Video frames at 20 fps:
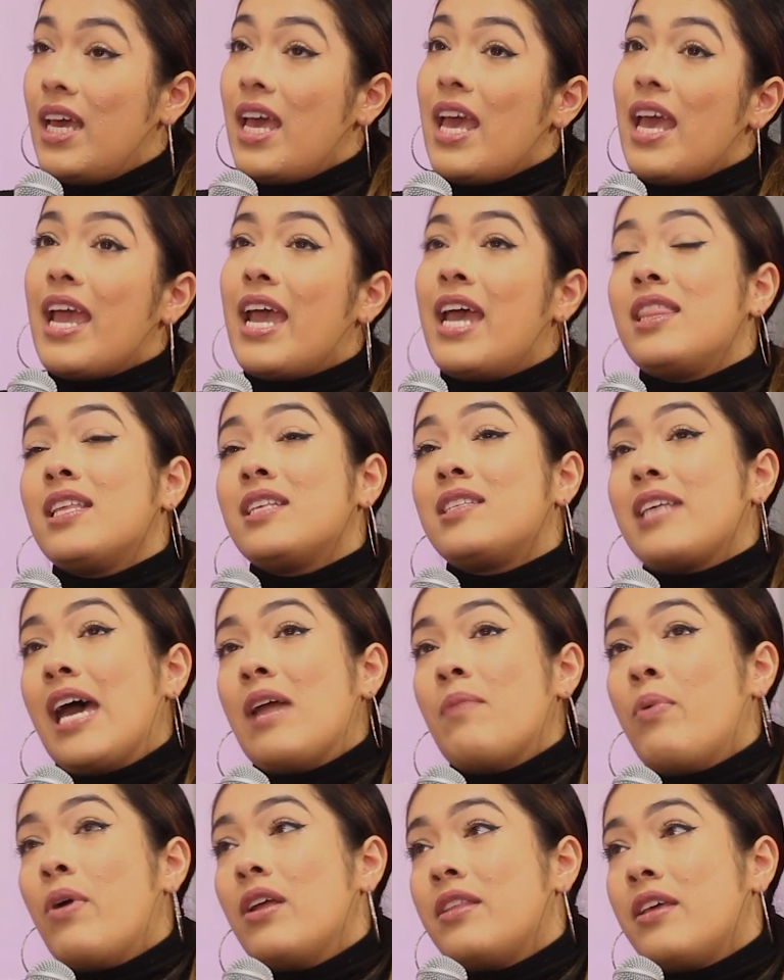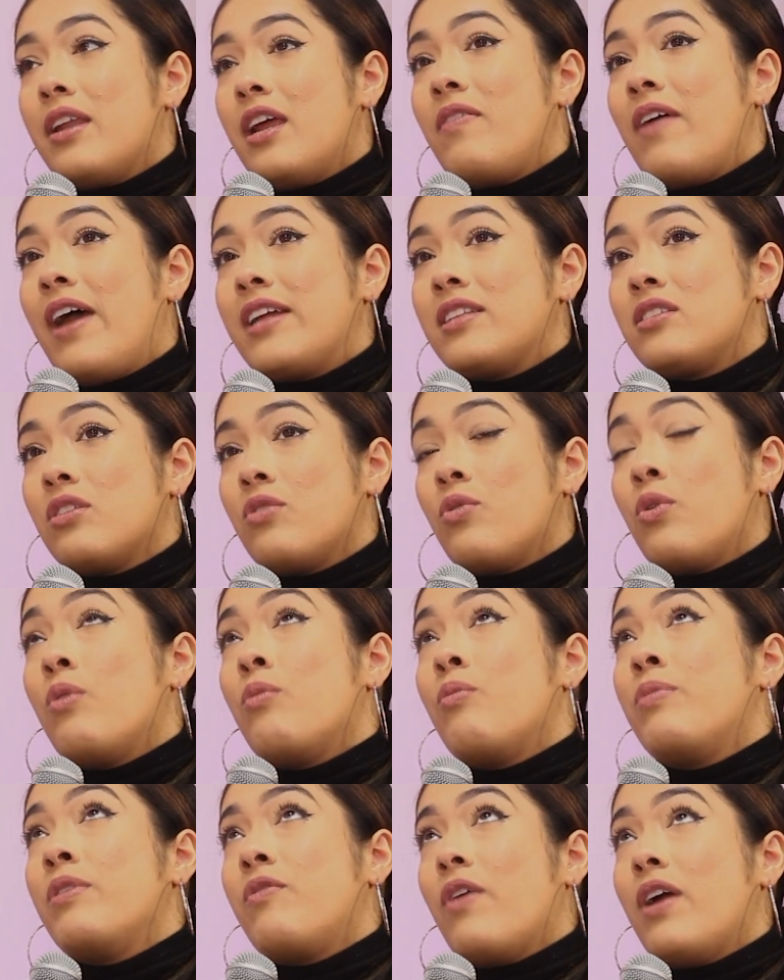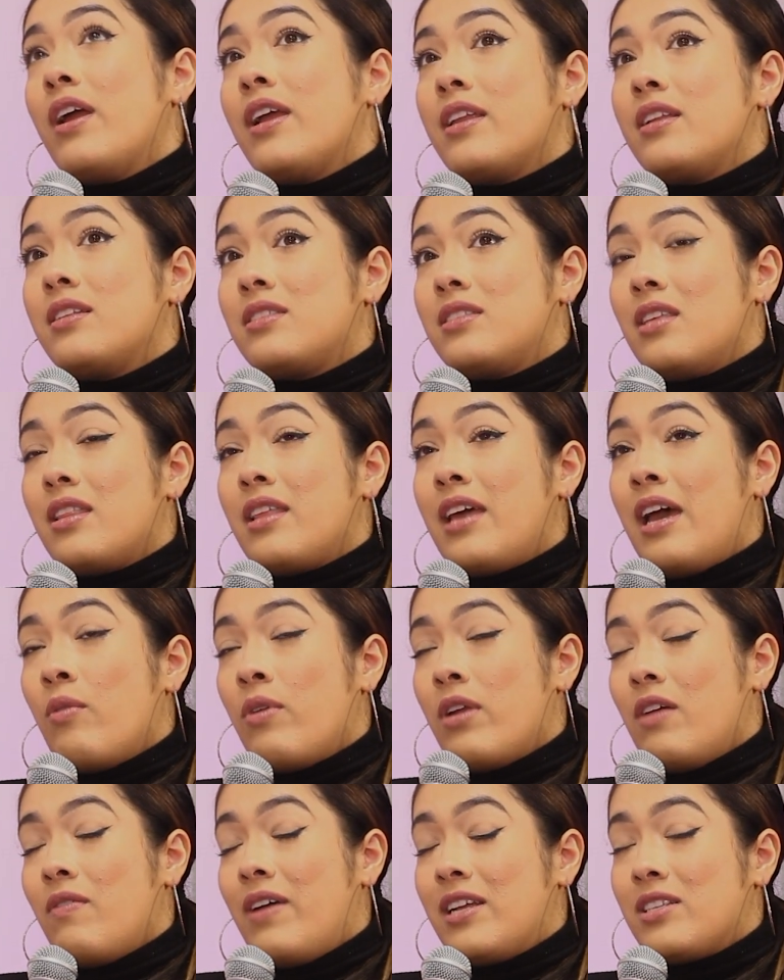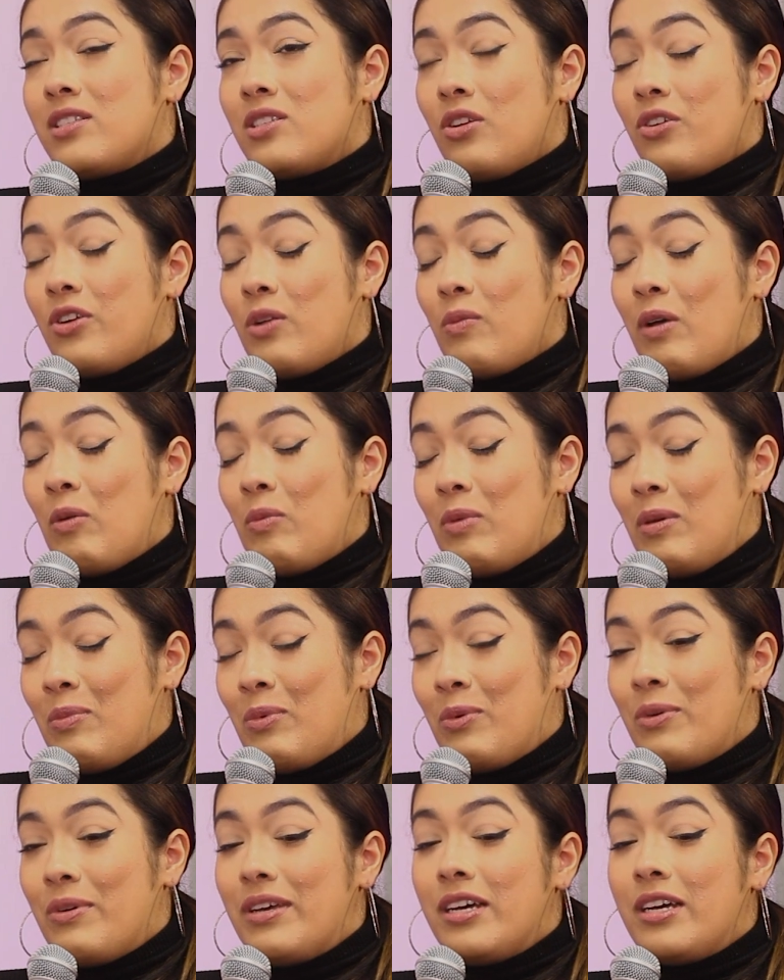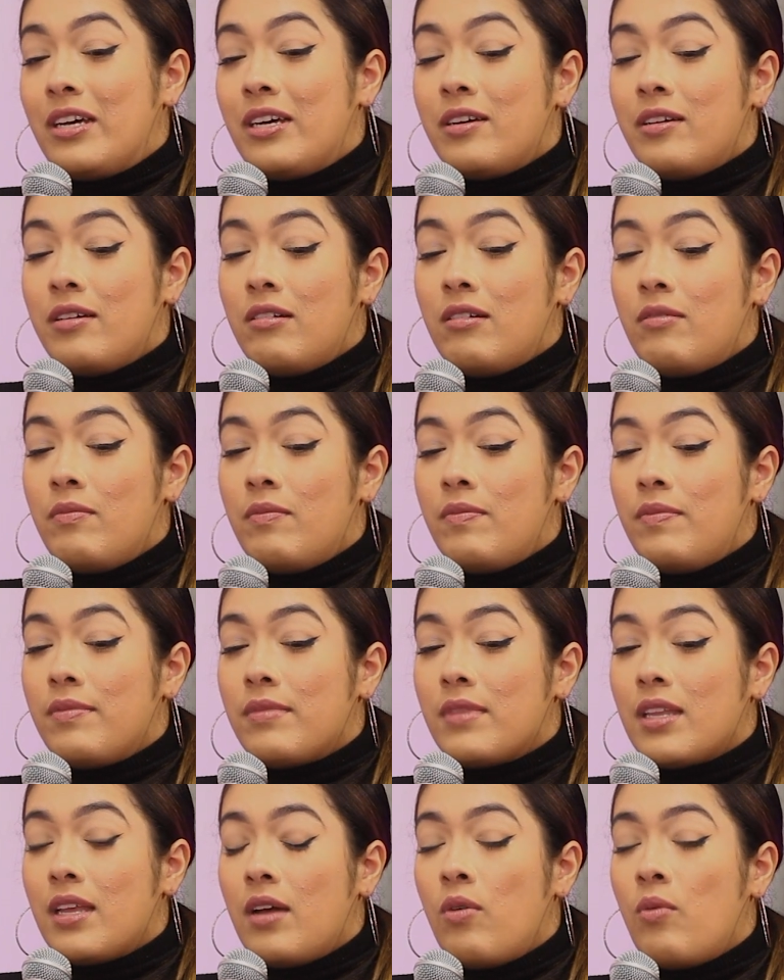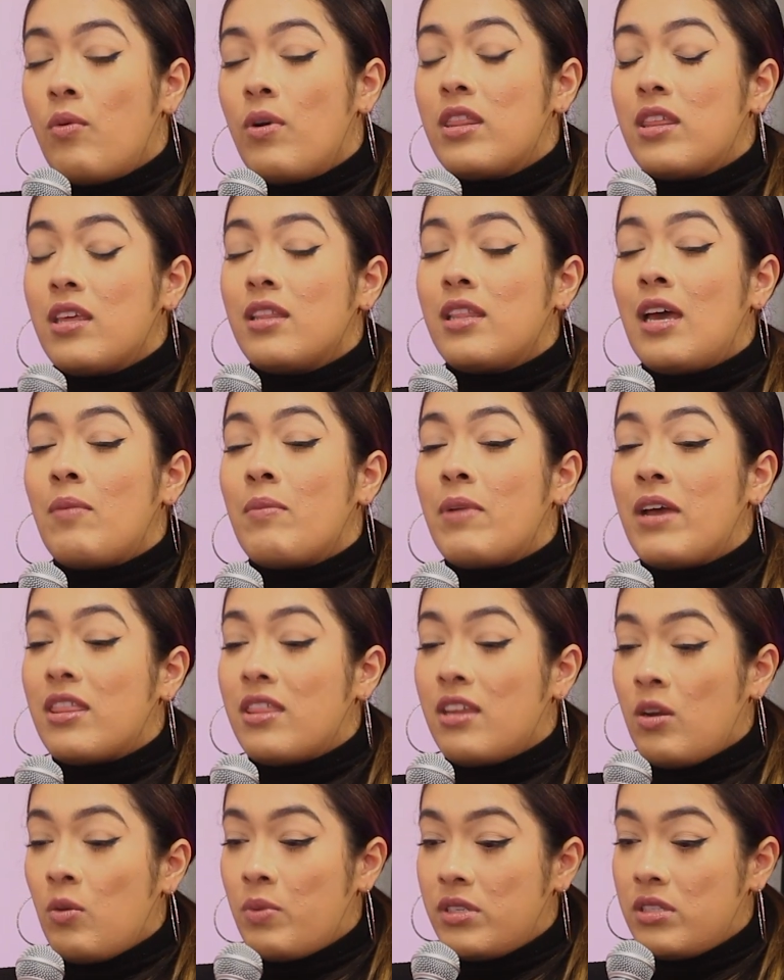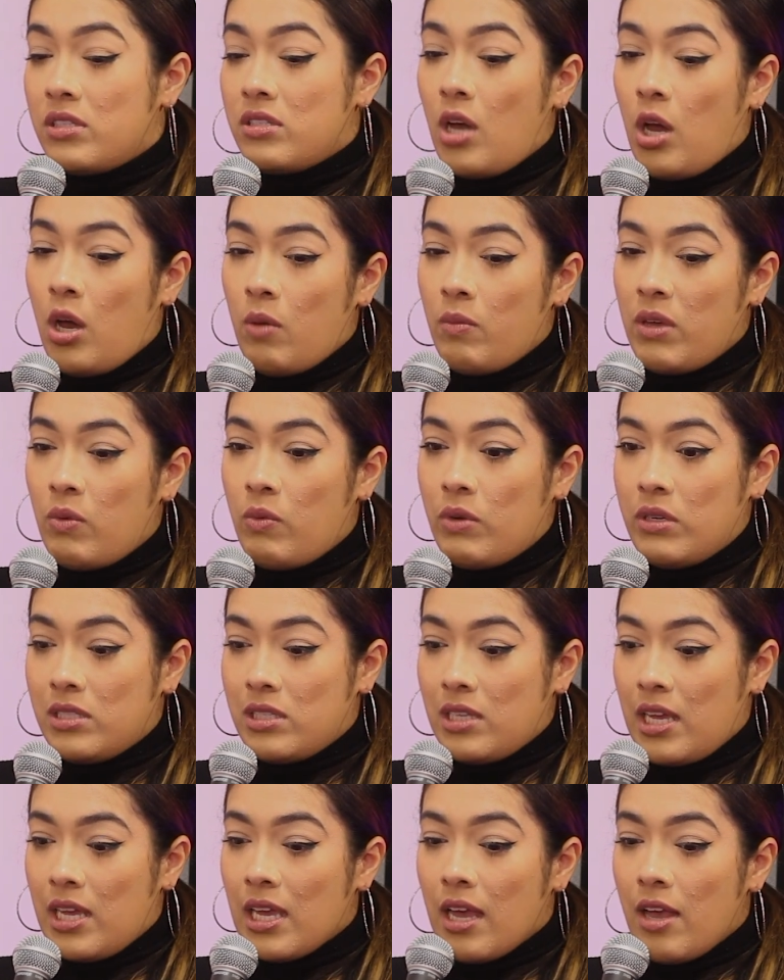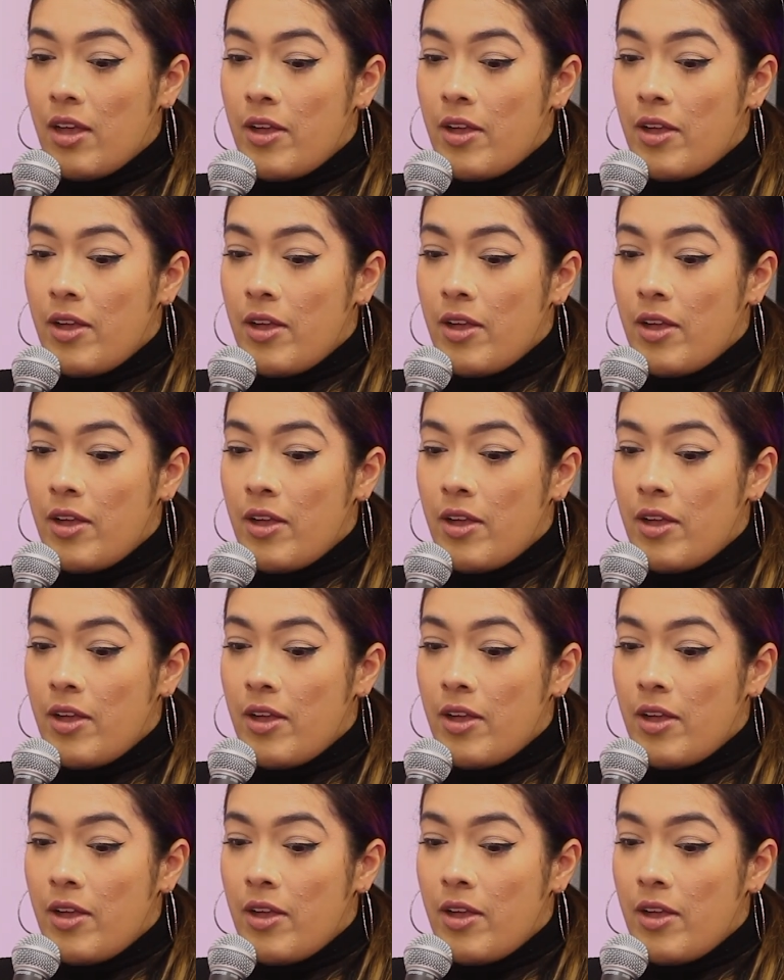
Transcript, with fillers: and the sad part that I've had to well before I get into that, what I've had to learn about people, um one thing that my therapist taught me was, like,